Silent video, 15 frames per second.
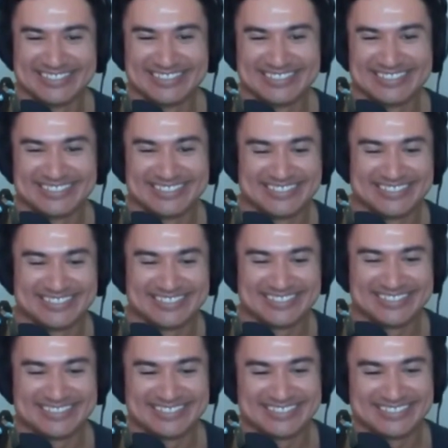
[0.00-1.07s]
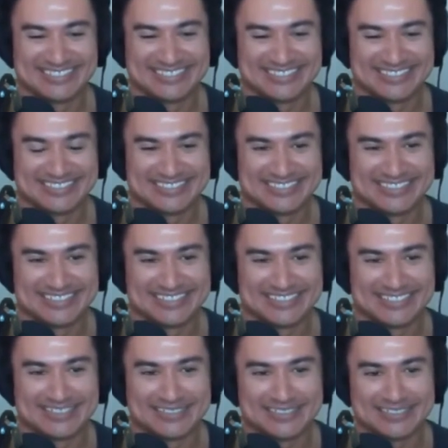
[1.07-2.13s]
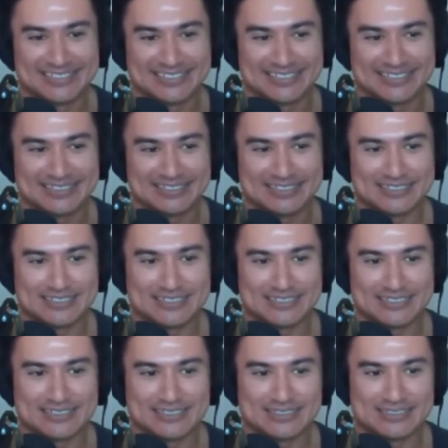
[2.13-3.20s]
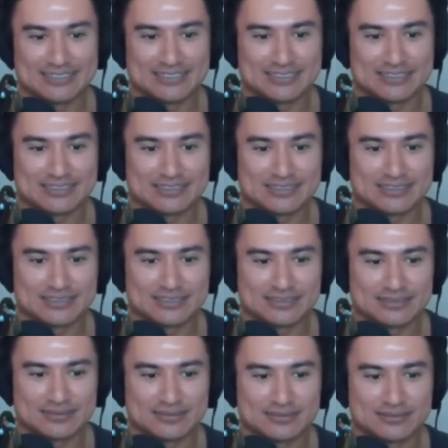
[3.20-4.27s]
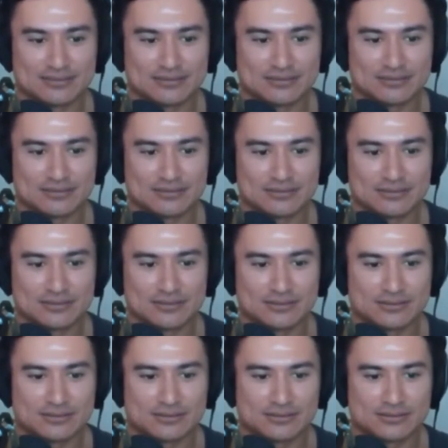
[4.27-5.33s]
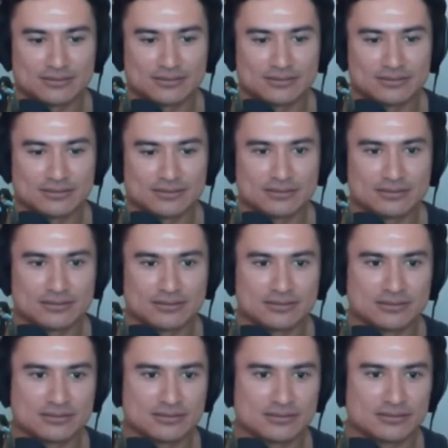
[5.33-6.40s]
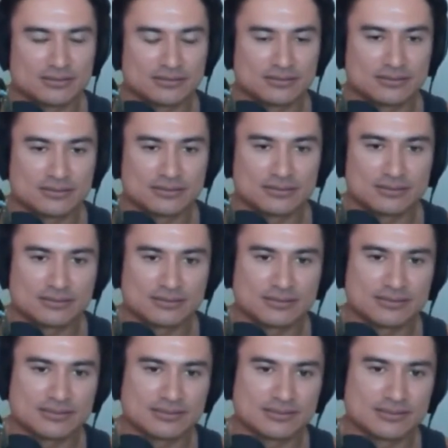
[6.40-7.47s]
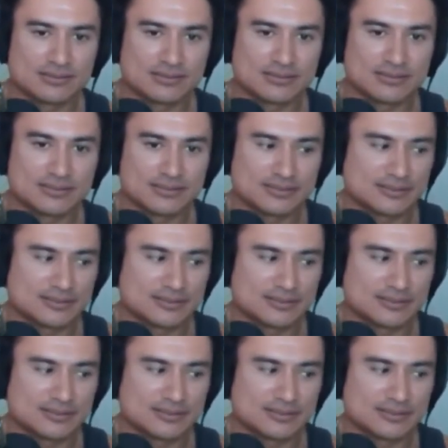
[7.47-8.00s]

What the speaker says: This person isn't speaking.